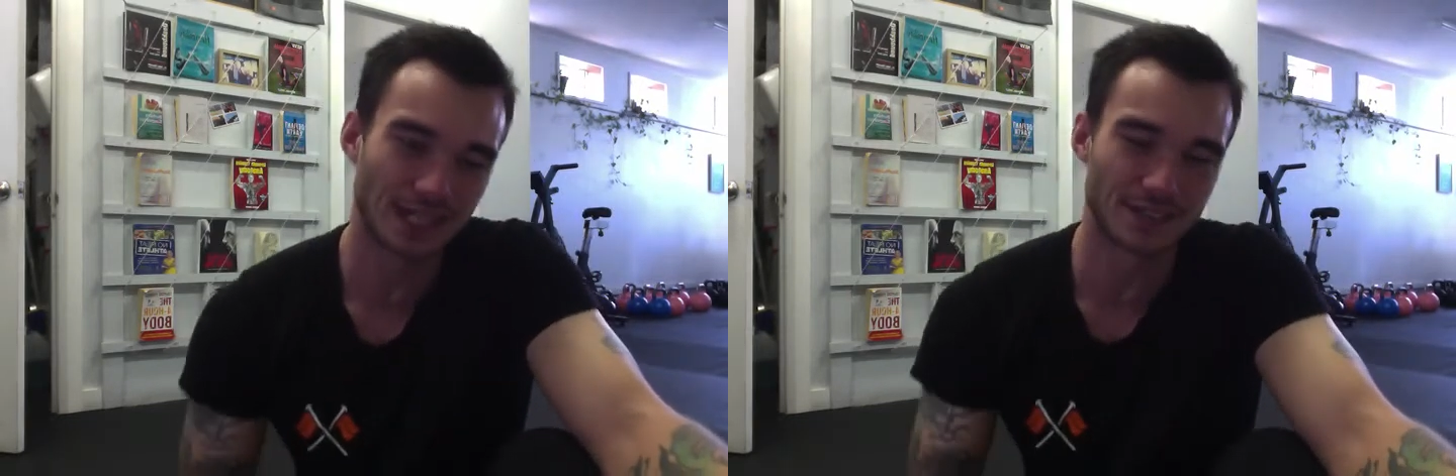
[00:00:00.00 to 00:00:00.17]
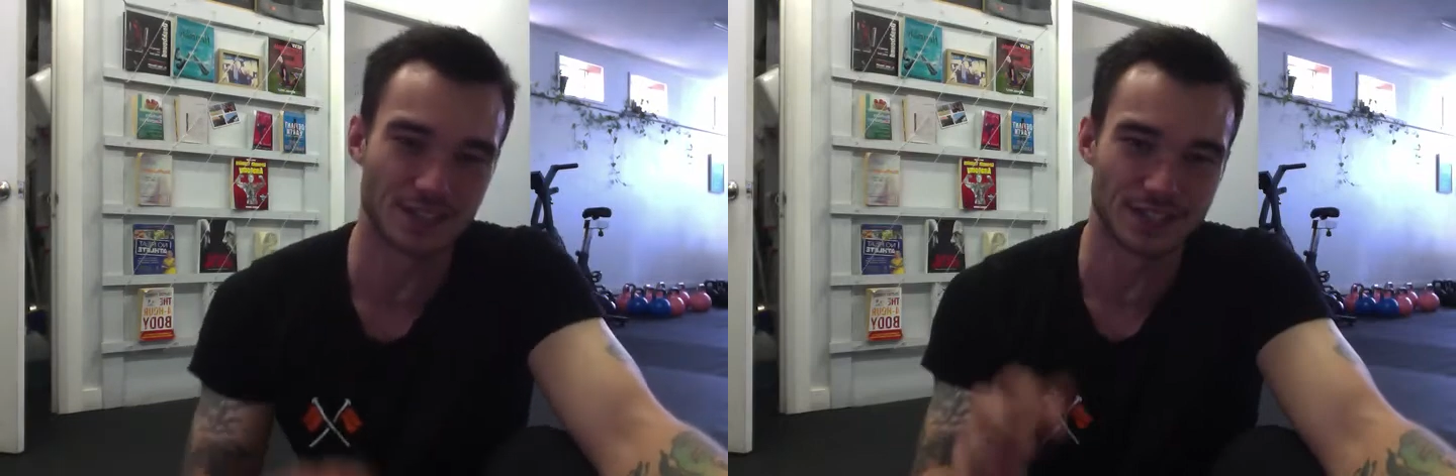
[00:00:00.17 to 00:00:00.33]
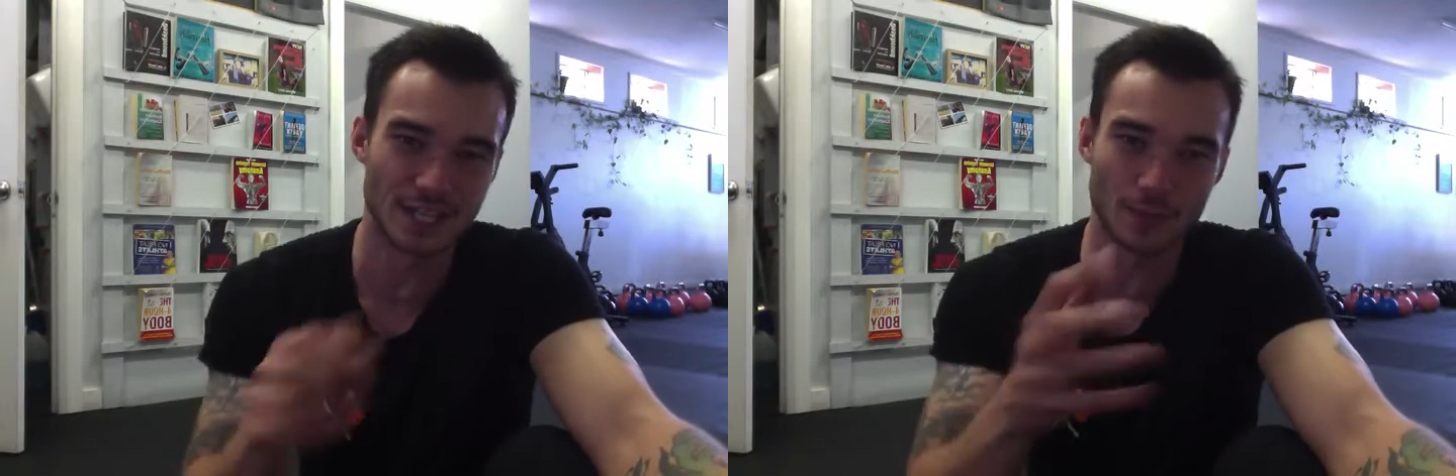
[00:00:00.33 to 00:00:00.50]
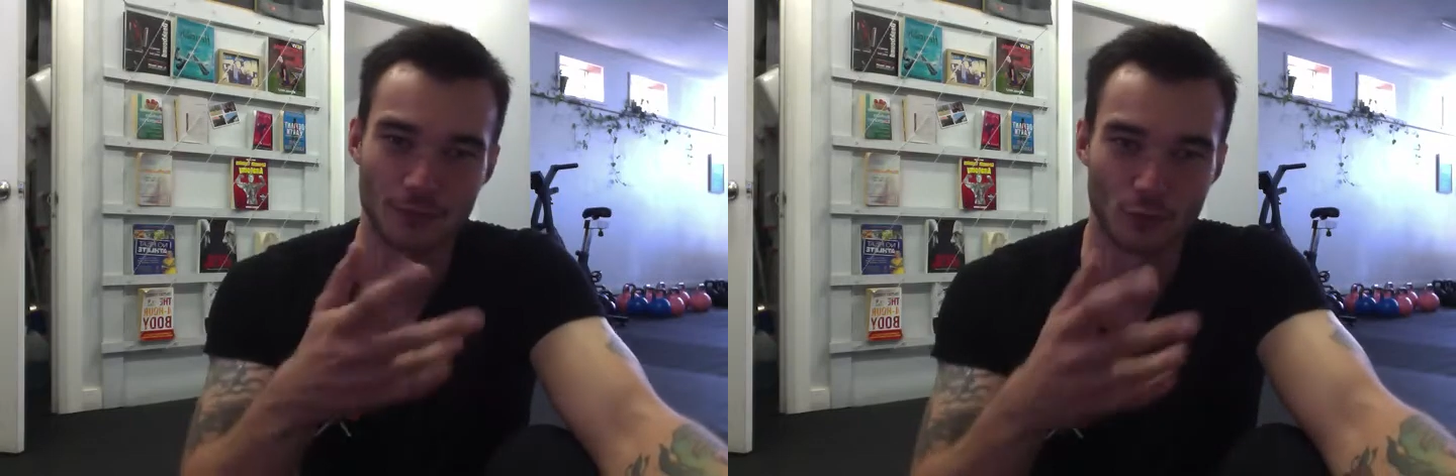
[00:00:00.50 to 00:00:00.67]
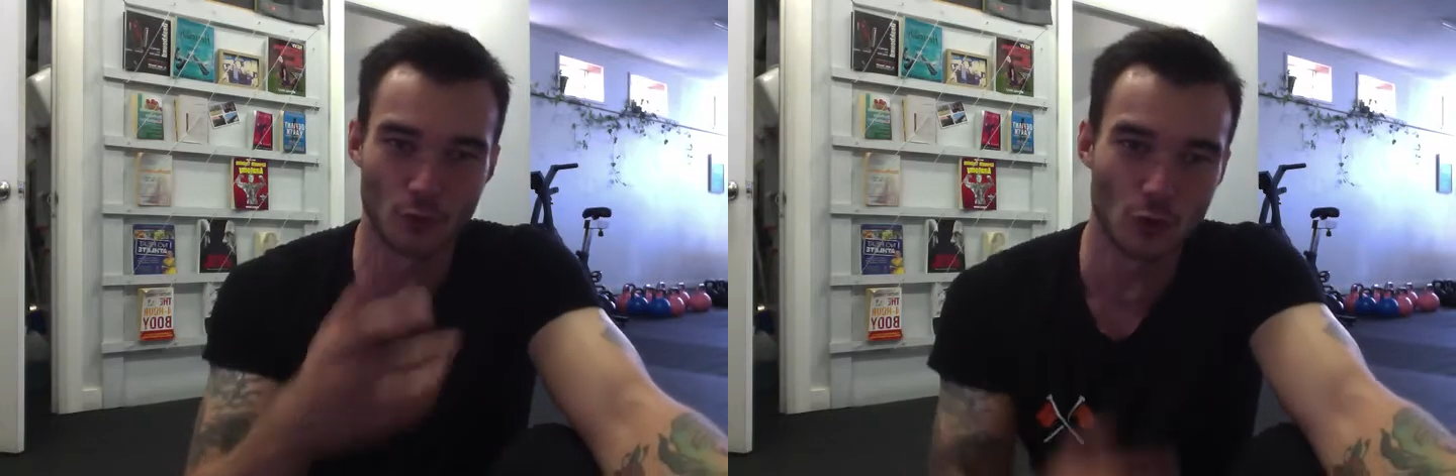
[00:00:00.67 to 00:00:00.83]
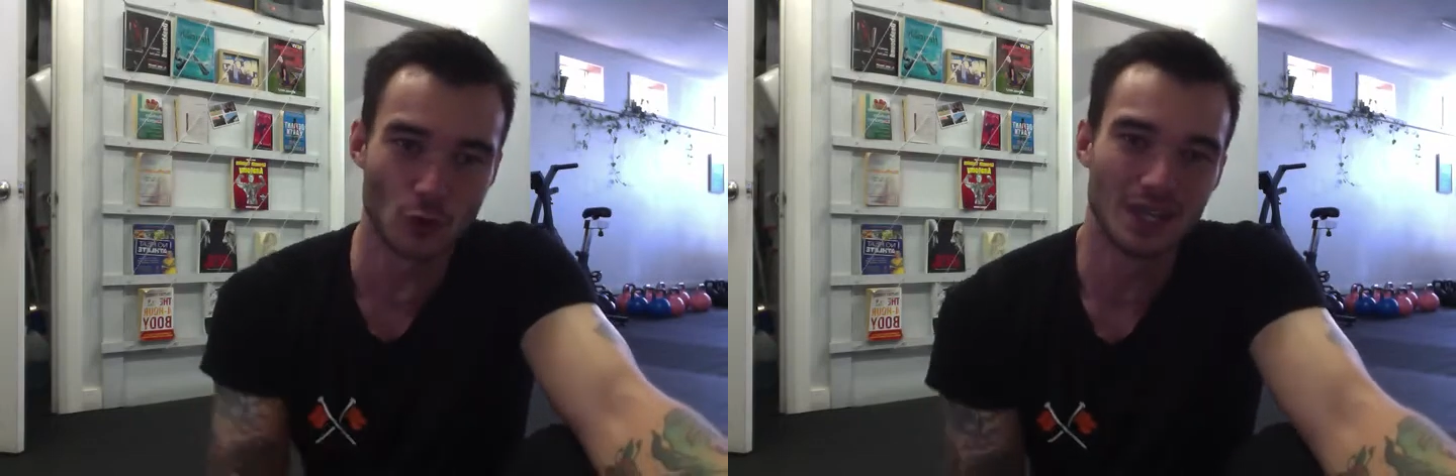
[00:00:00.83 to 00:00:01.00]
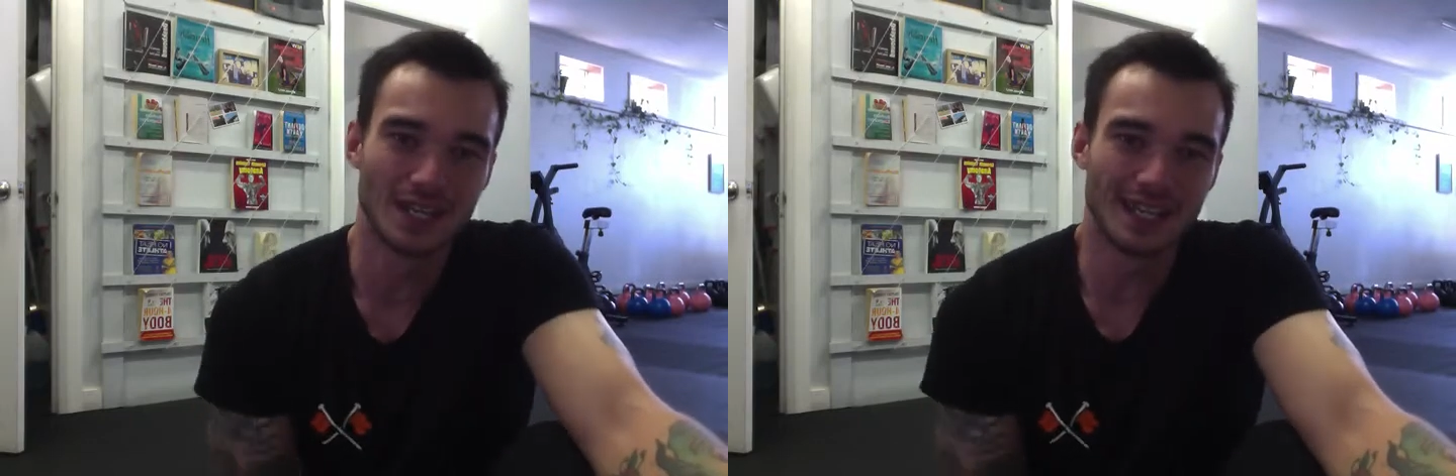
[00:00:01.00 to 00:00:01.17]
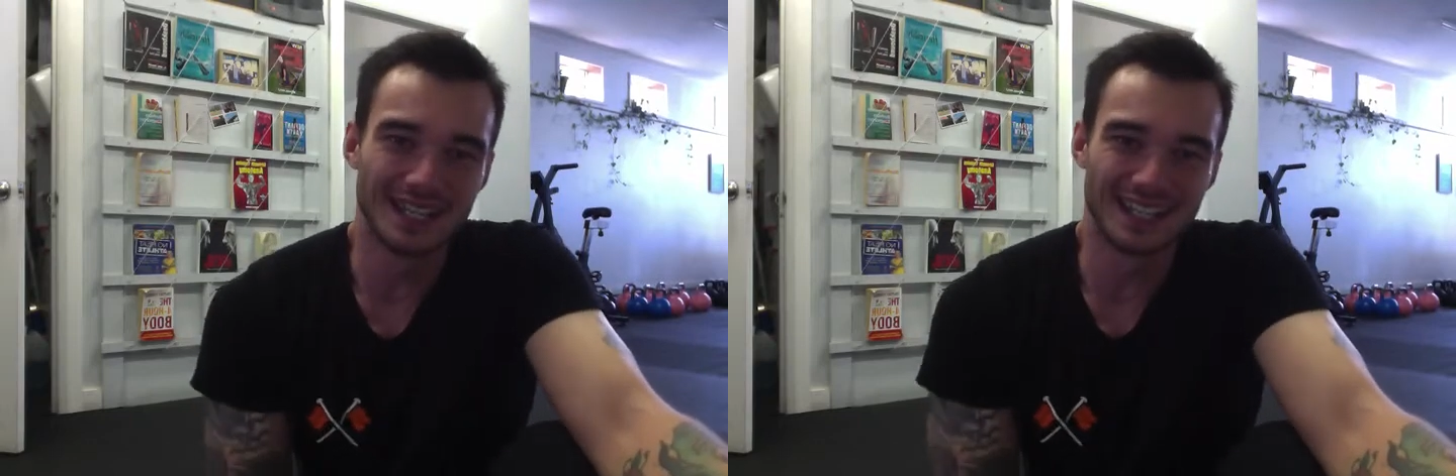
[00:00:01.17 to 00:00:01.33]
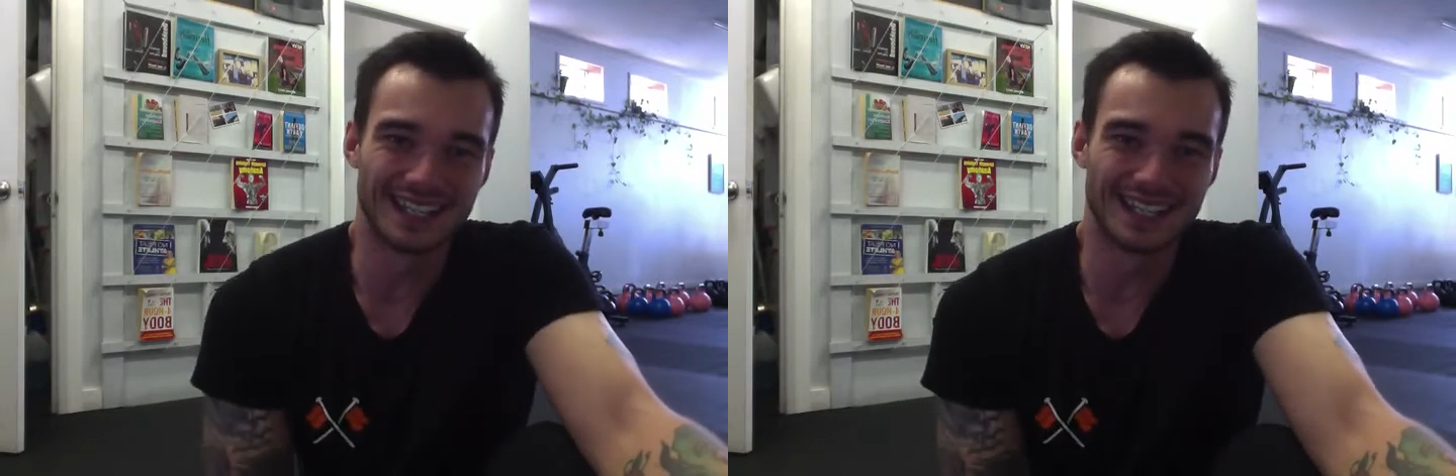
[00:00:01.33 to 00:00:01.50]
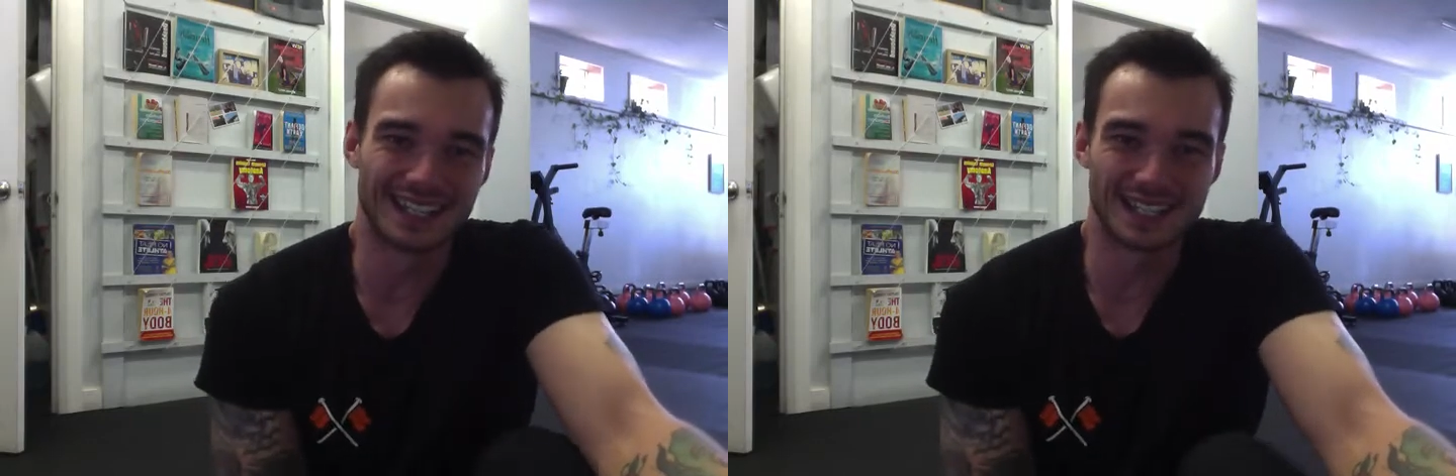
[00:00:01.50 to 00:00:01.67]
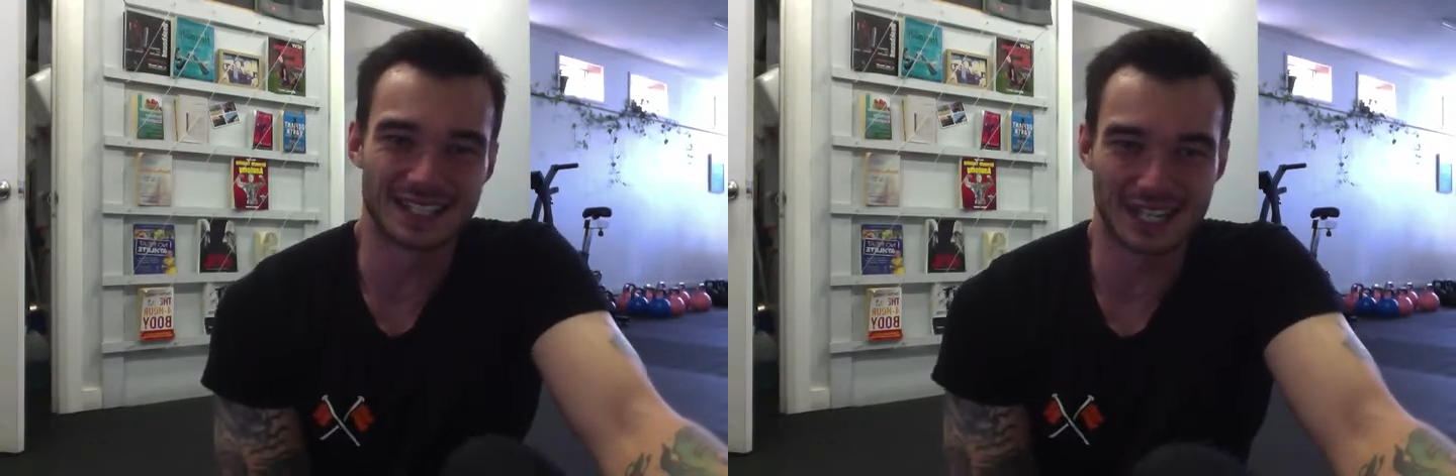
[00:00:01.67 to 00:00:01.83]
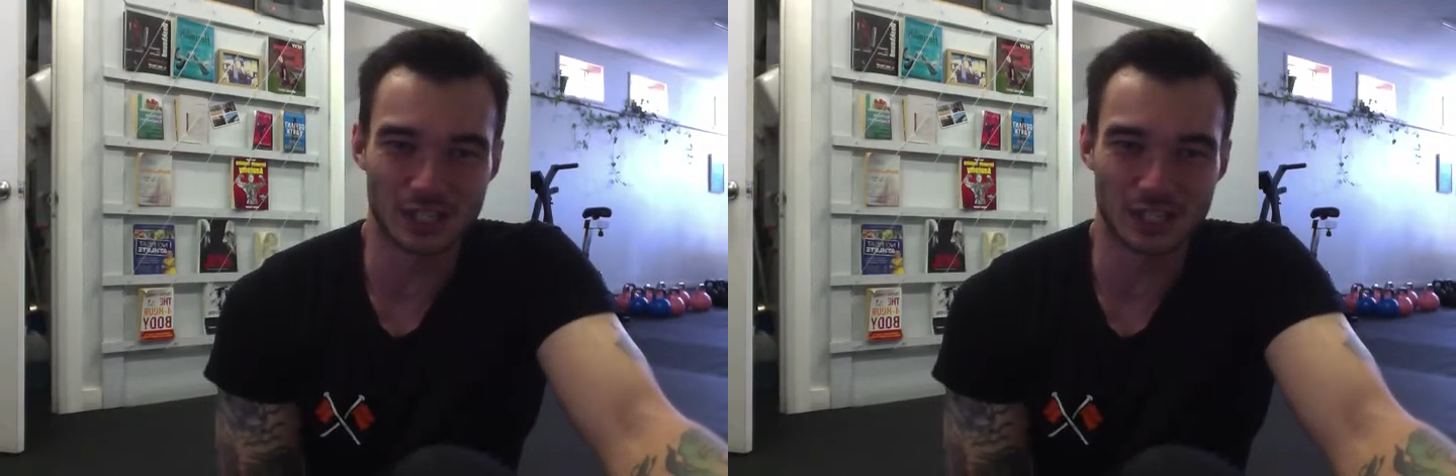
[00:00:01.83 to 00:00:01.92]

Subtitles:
The step through is